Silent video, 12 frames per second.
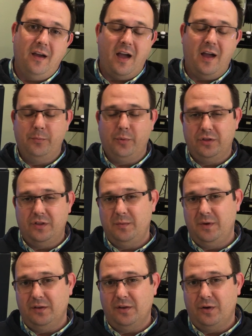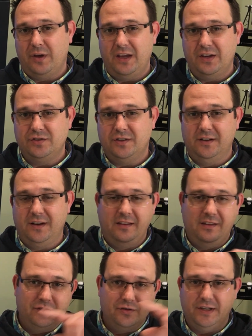I put them in location
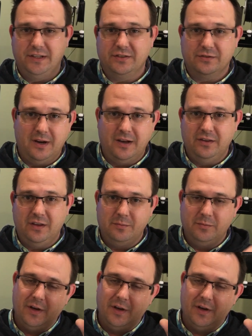and then traced around them,